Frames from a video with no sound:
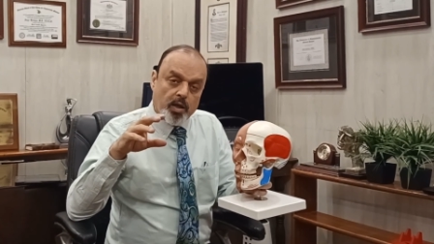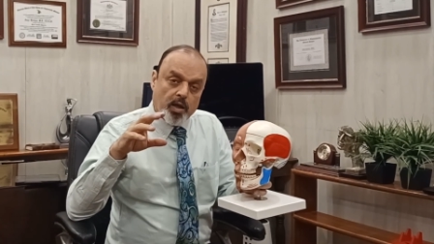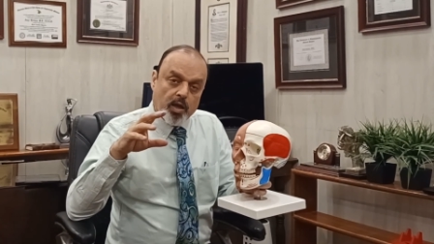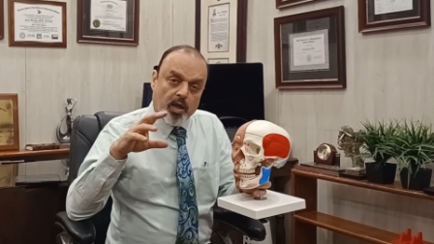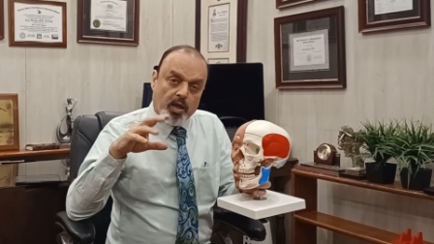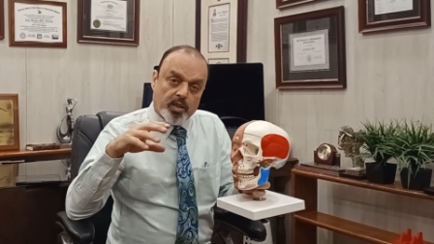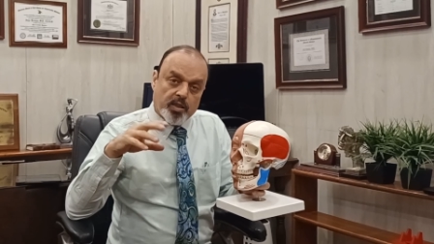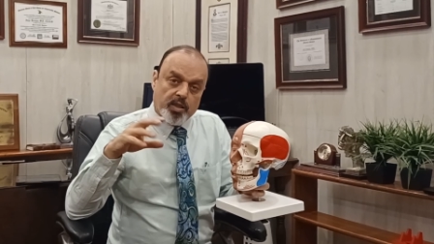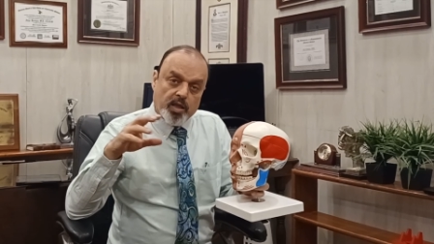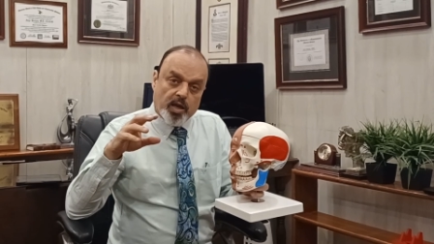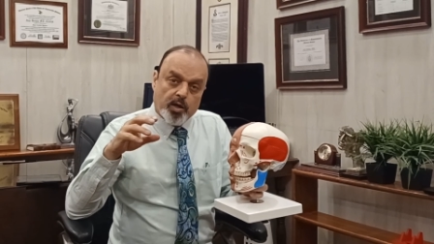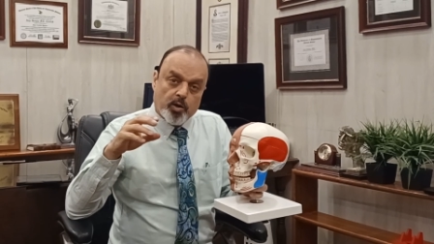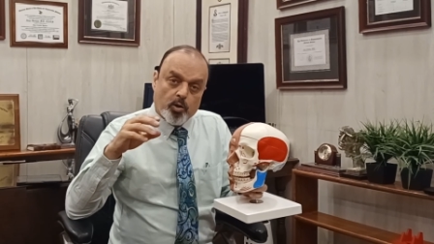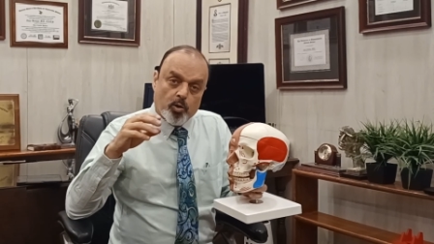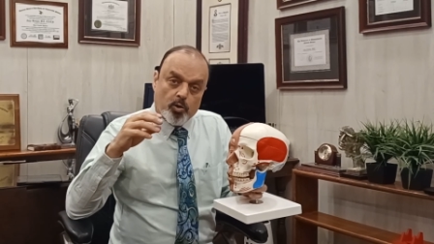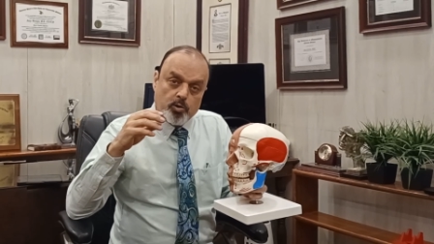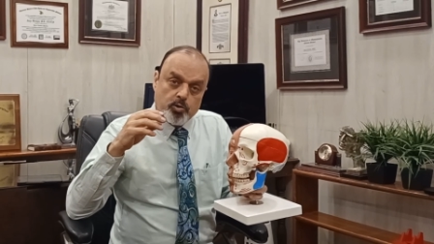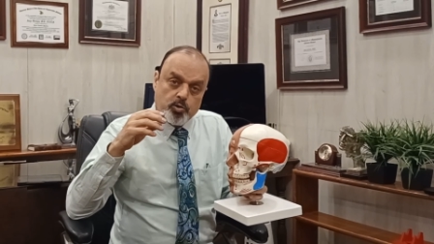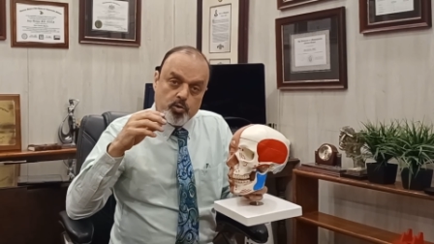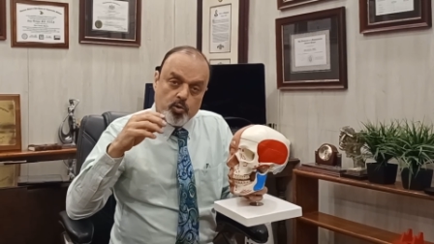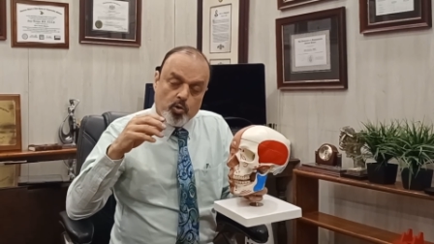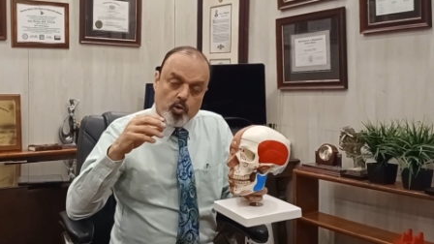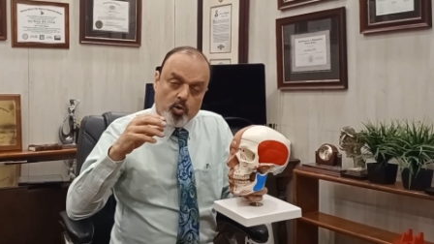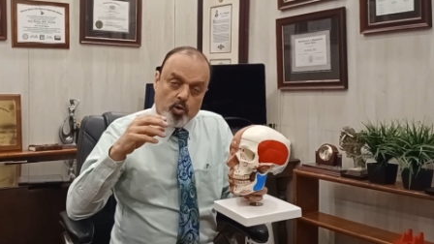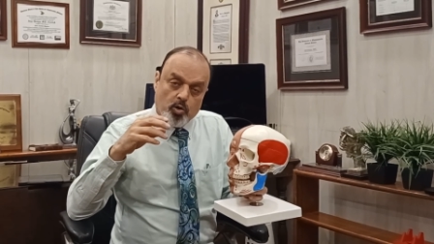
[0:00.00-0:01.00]
and that
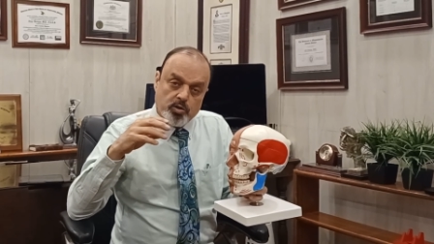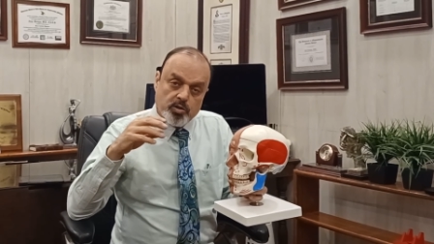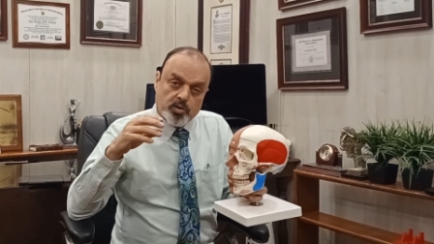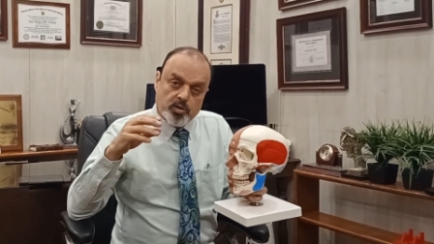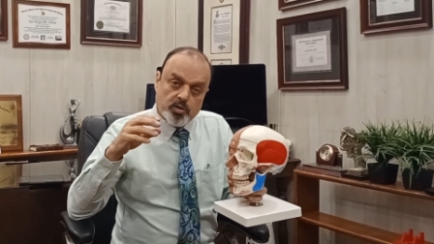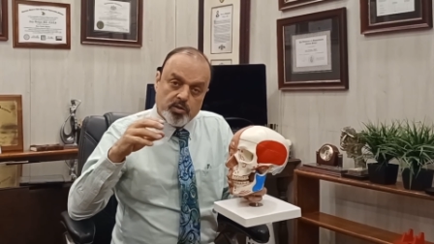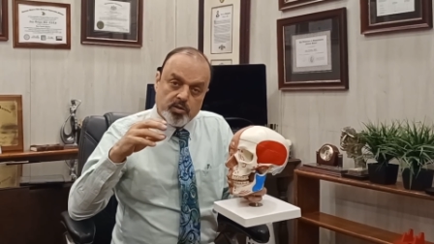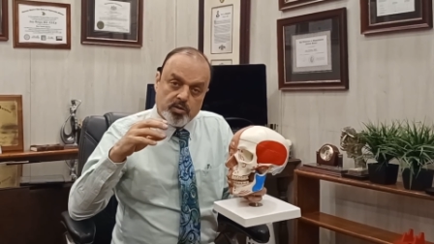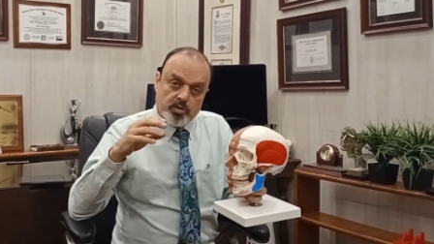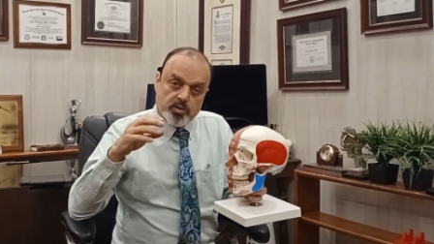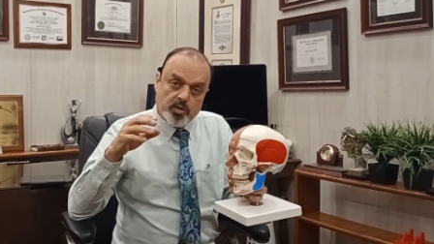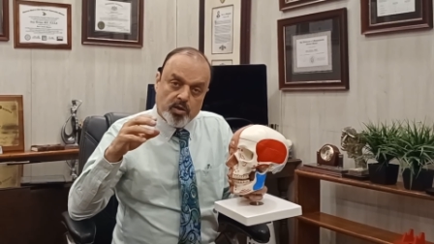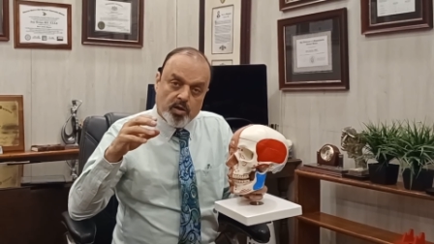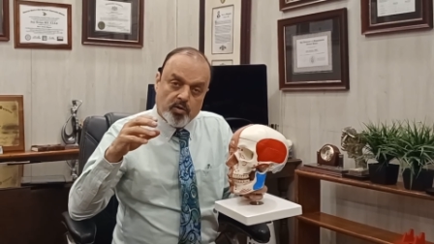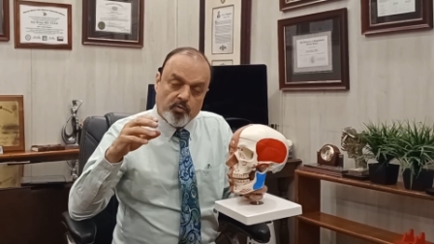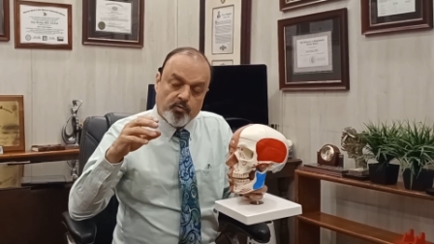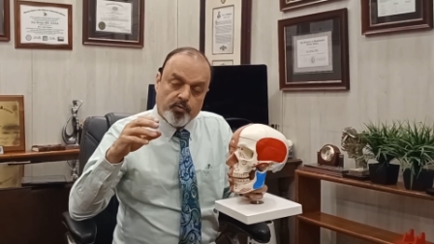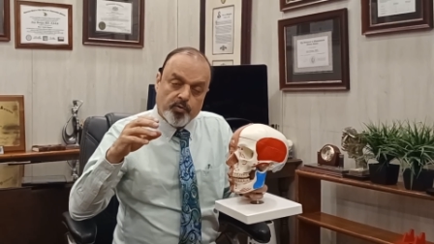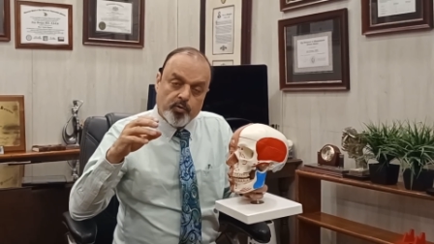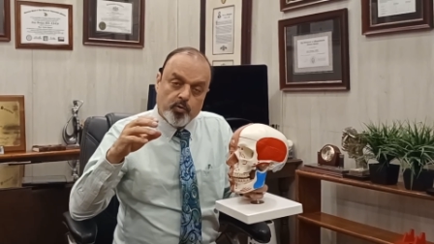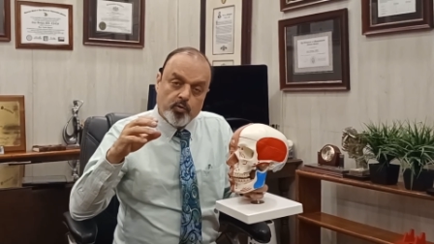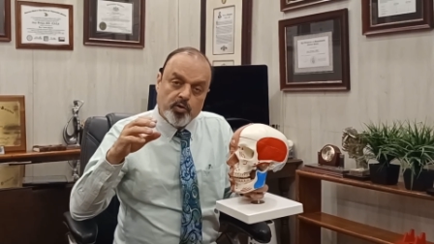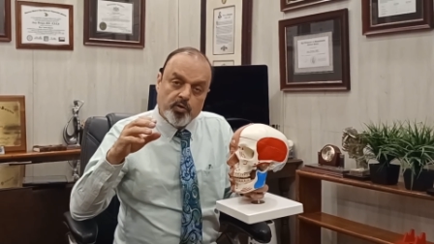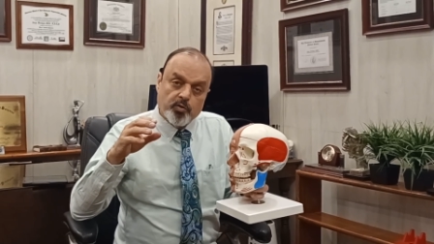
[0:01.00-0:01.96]
also causes a few